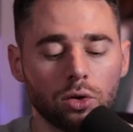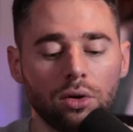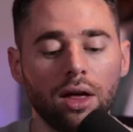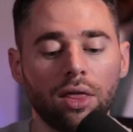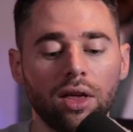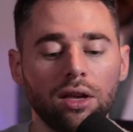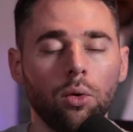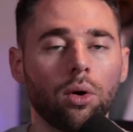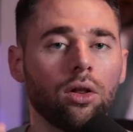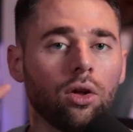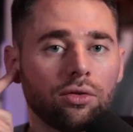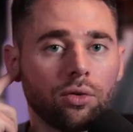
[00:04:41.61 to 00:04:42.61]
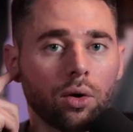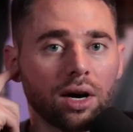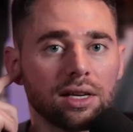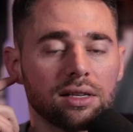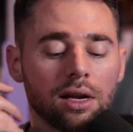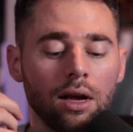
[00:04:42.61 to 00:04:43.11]
So another thing you want to look for
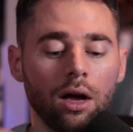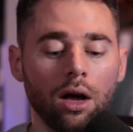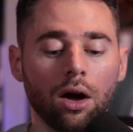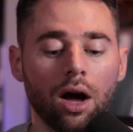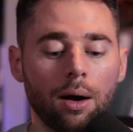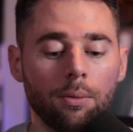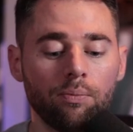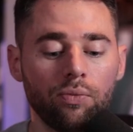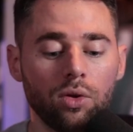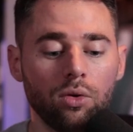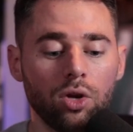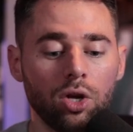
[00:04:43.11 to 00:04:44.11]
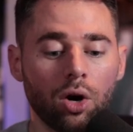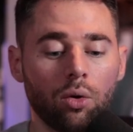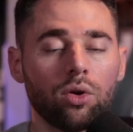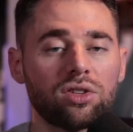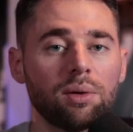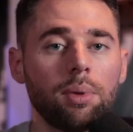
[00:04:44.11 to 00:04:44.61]
is uh, you know,
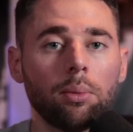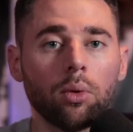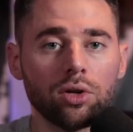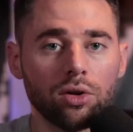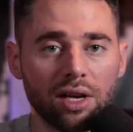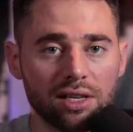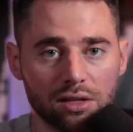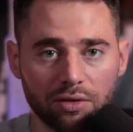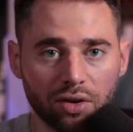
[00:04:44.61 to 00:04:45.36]
some people will do this.